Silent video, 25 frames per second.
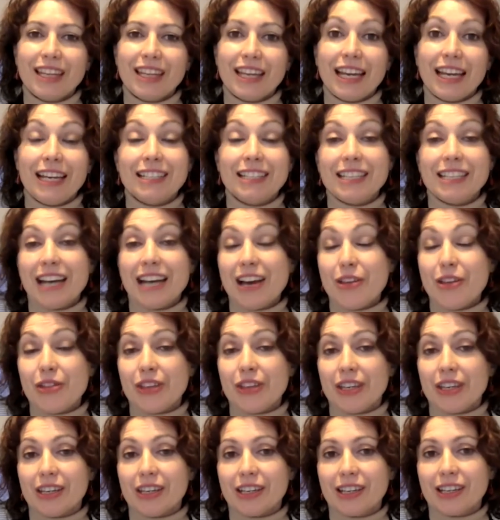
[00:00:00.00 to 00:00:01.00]
And I
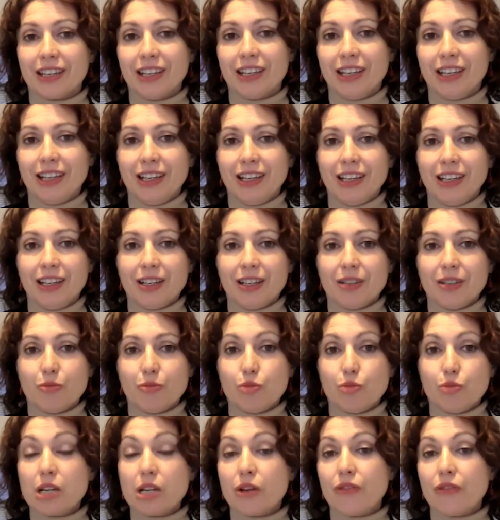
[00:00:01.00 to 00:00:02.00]
think
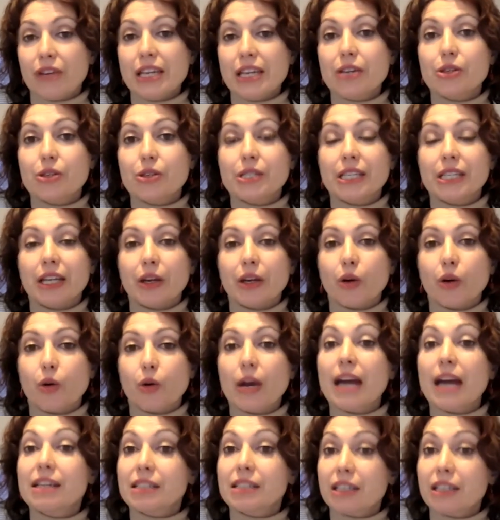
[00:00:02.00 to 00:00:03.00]
work of EcoSynagogue
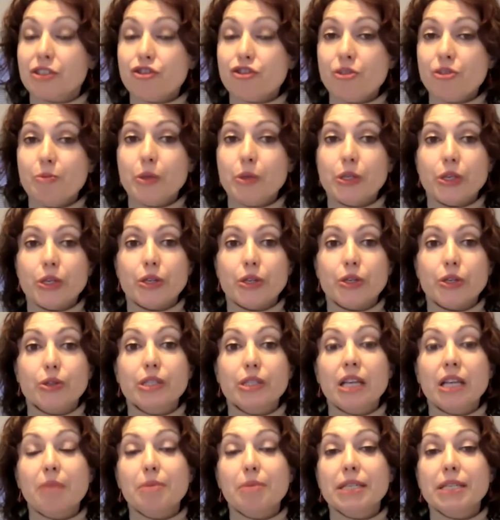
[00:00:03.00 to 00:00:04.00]
has contributed to
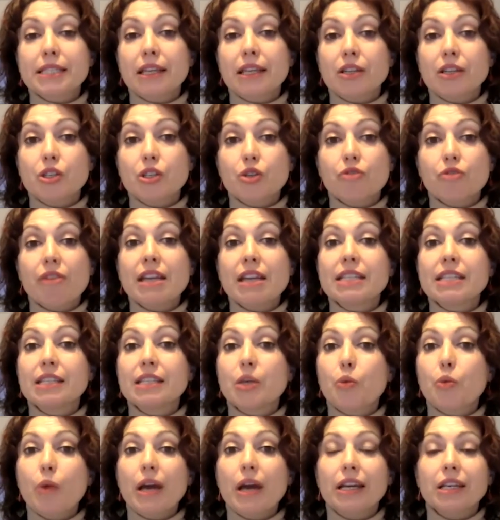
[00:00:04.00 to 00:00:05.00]
some extent to raising
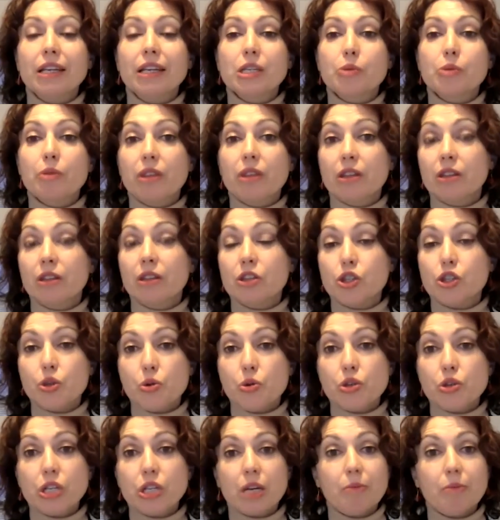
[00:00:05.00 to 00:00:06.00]
awareness within the
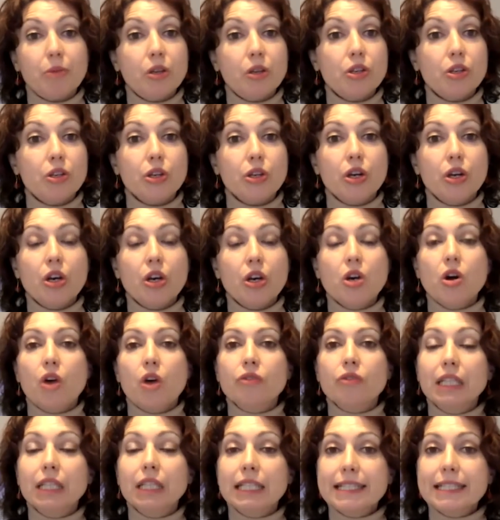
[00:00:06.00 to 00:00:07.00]
Jewish community of
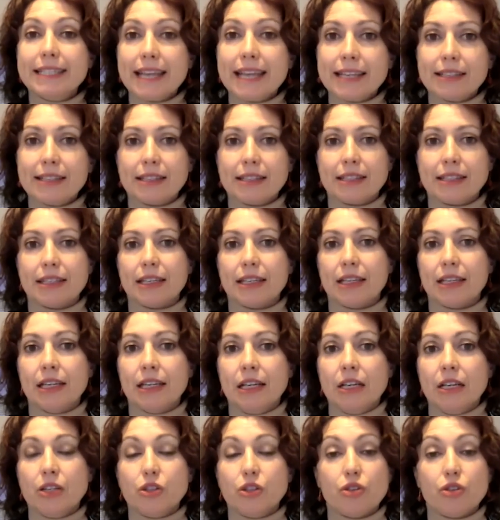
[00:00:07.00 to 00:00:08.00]
the necessity
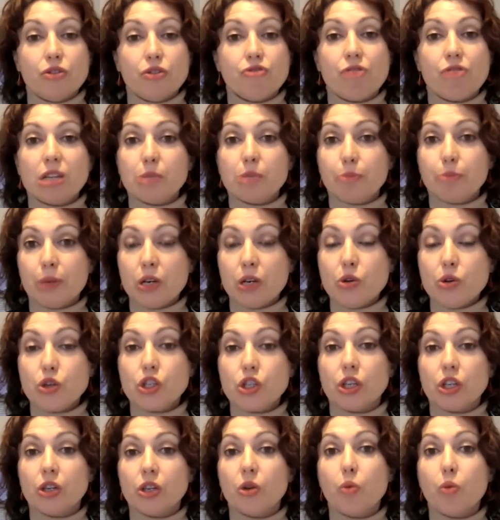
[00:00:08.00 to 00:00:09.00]
to address
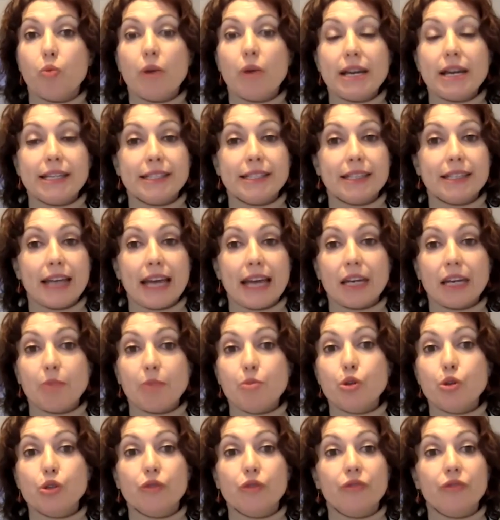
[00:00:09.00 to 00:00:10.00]
pollution, waste, and
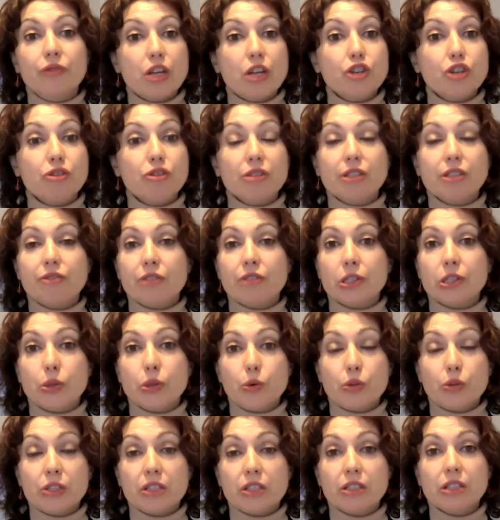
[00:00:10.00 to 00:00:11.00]
abuse of natural
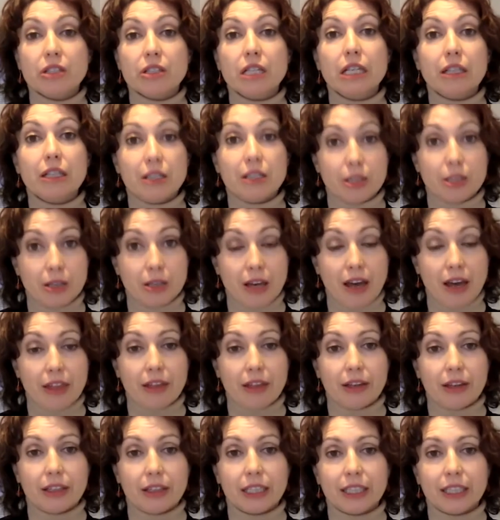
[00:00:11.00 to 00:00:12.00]
resources together.